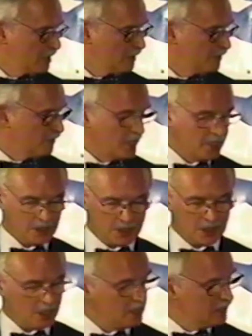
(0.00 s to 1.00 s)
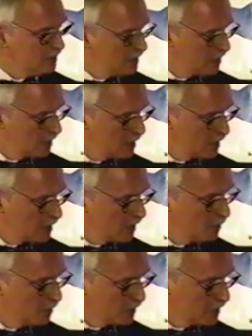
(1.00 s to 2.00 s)
French
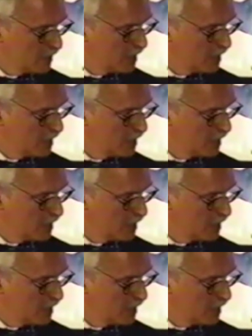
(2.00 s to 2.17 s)
liberal